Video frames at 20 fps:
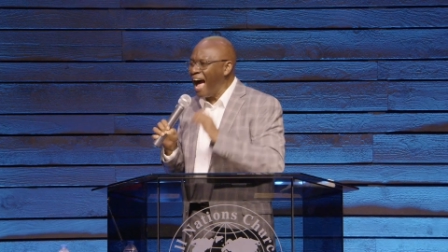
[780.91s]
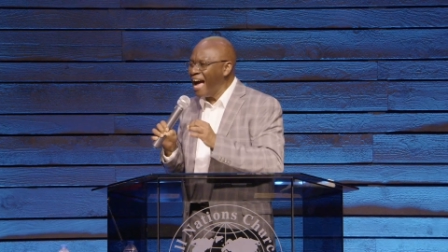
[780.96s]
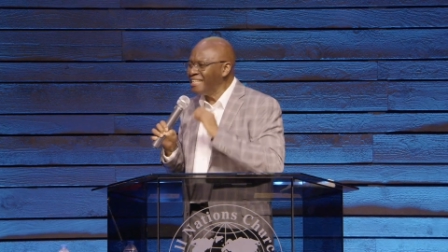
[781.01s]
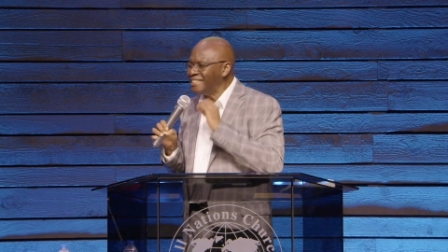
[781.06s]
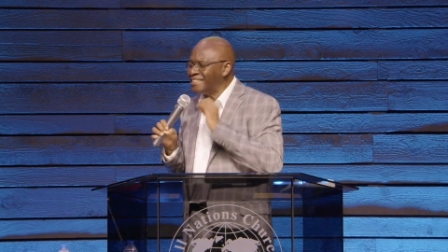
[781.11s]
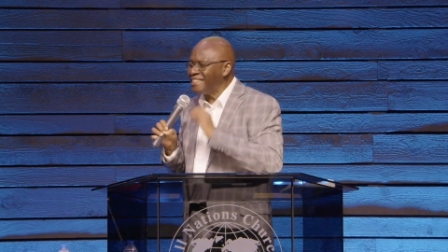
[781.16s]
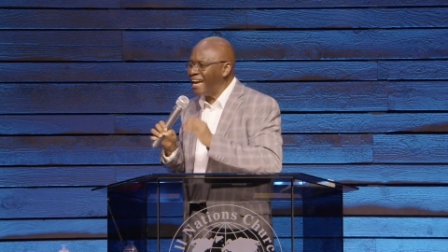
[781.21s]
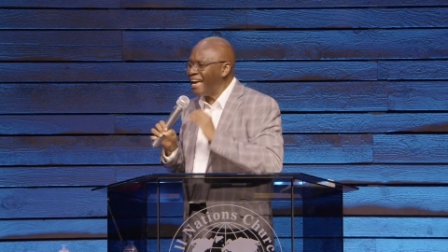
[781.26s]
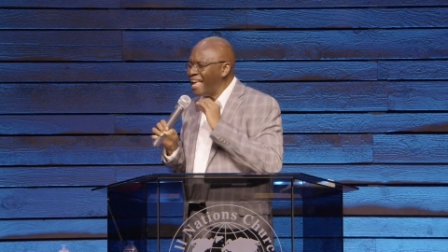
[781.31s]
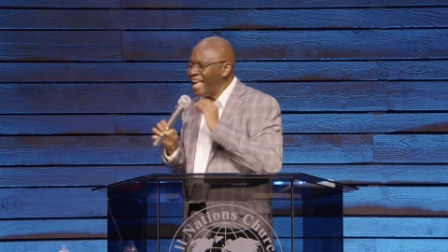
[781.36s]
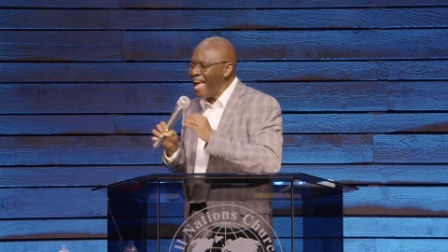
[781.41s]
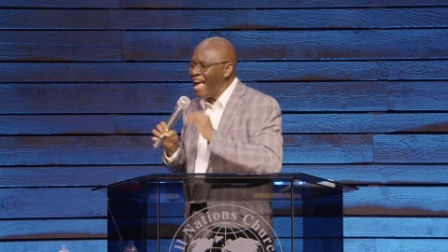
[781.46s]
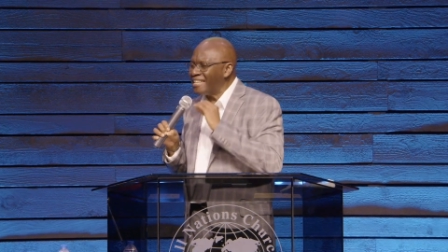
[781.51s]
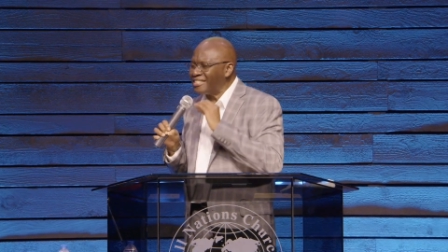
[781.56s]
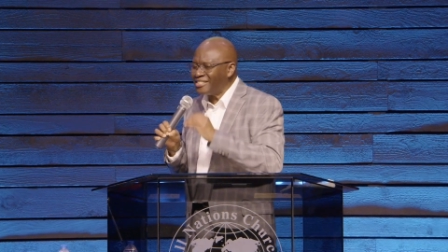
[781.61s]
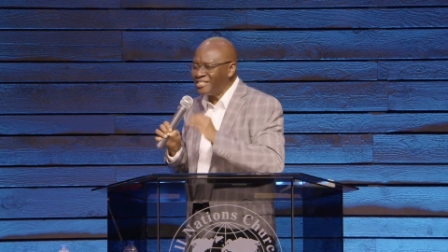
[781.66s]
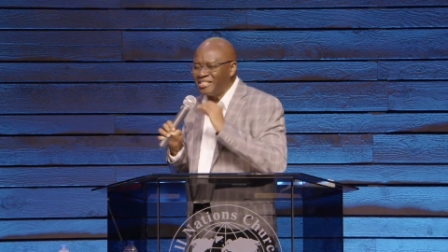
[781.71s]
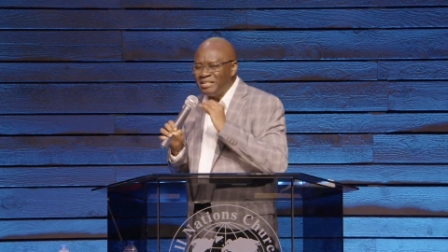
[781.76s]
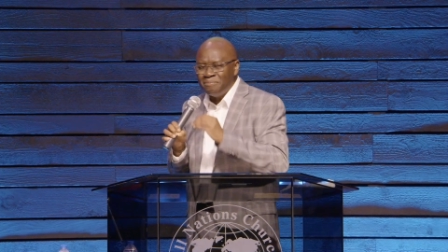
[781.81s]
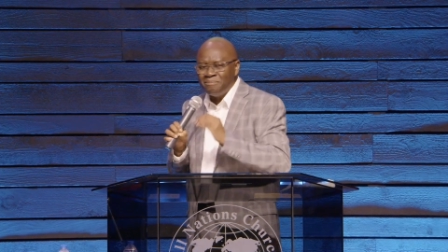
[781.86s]

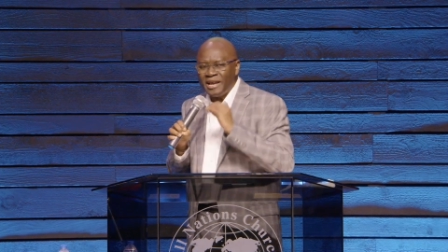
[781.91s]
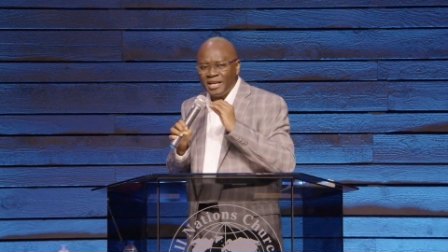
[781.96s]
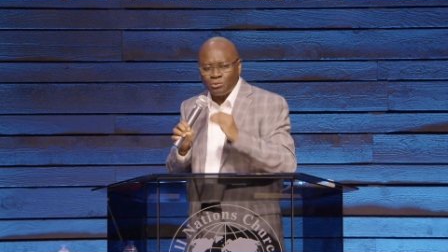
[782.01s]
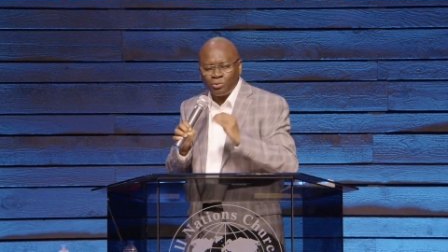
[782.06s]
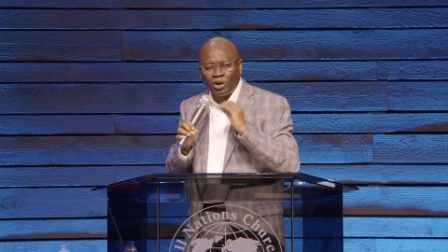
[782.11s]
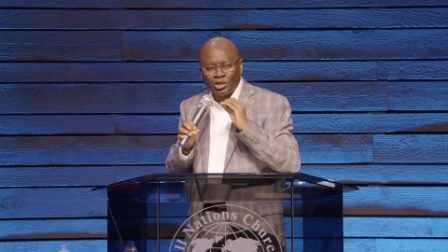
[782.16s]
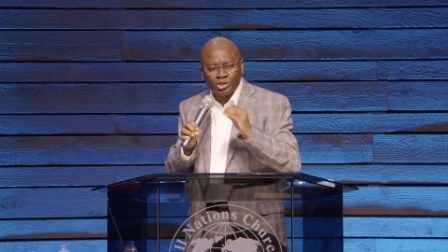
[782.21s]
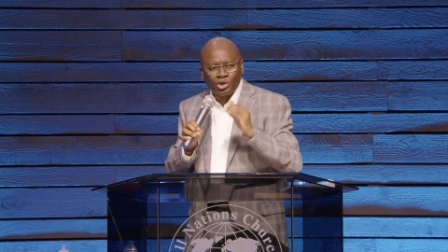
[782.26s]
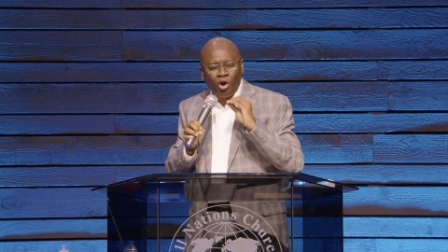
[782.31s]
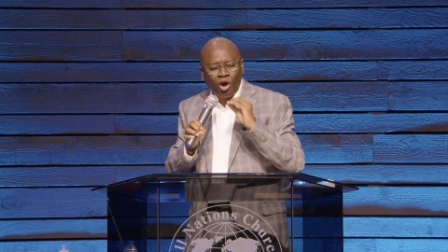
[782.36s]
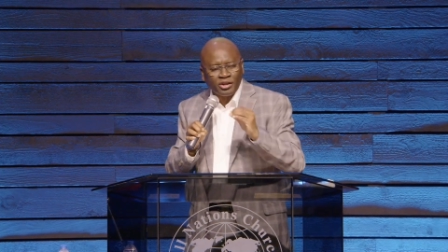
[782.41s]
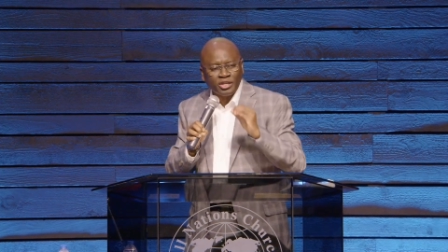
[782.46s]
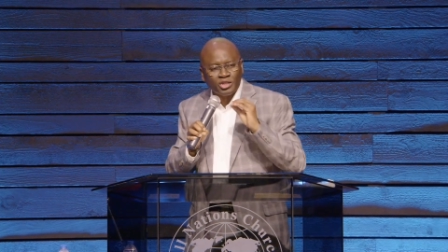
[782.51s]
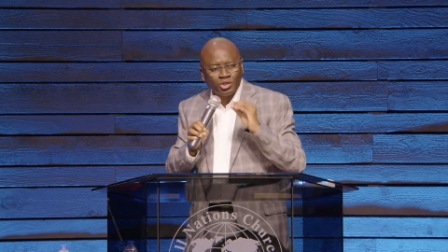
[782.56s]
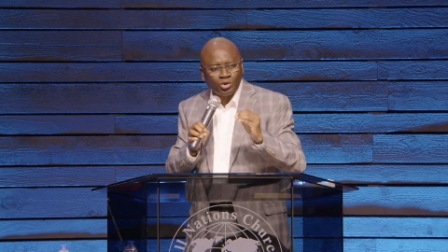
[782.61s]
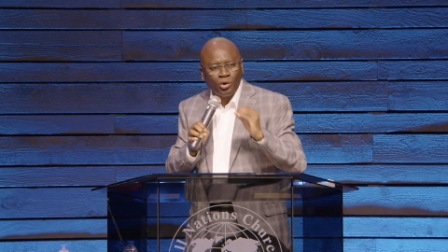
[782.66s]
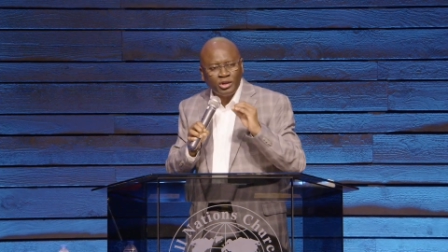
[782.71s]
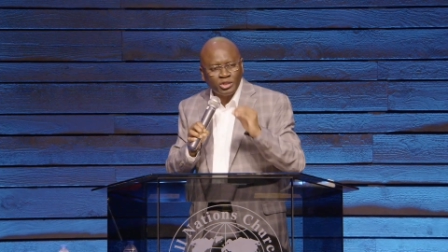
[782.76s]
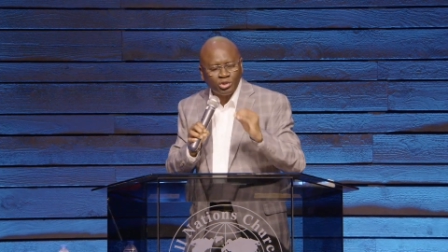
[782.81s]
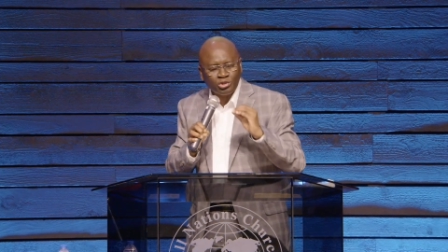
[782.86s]
underestimate what God
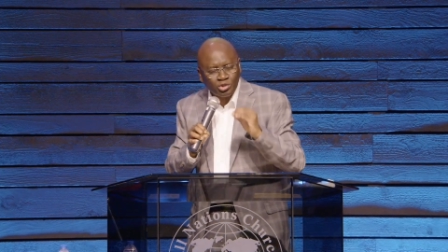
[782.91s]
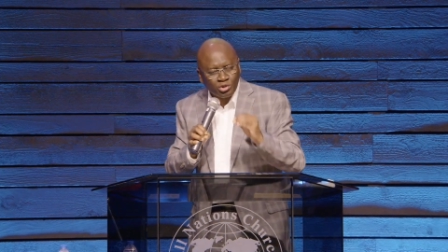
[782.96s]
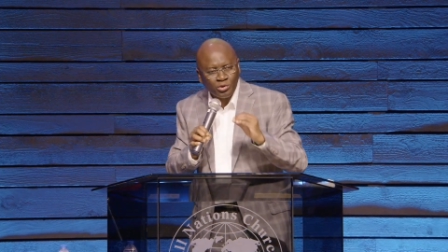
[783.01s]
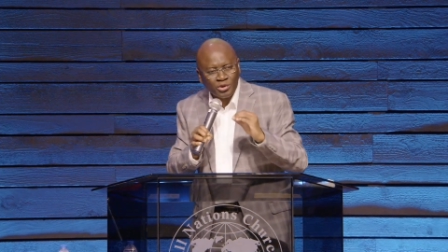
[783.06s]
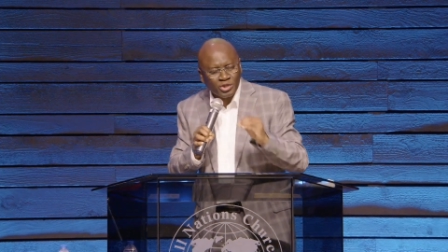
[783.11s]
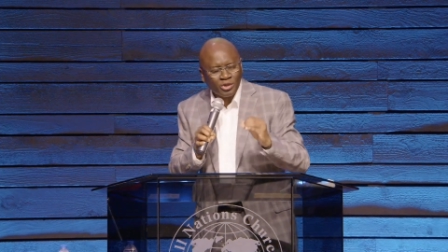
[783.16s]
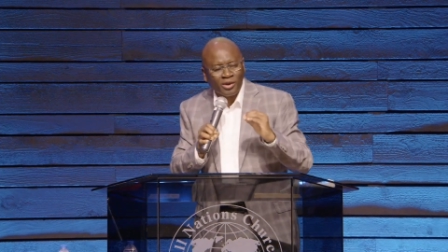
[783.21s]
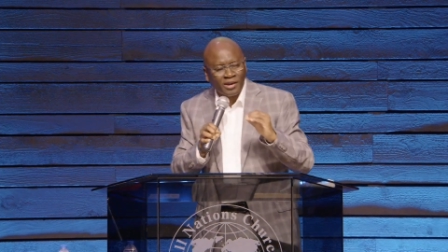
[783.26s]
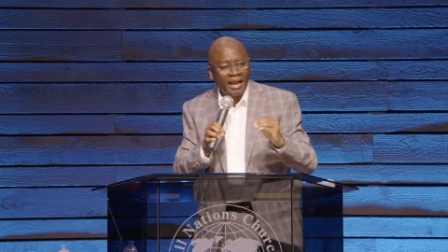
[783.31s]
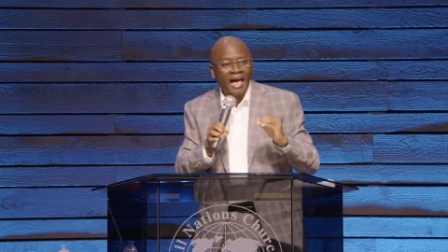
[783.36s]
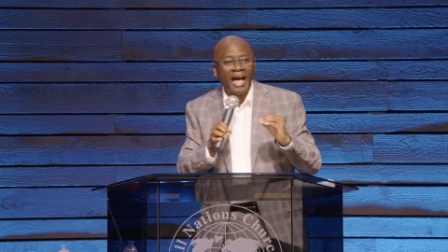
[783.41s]
is going to do in your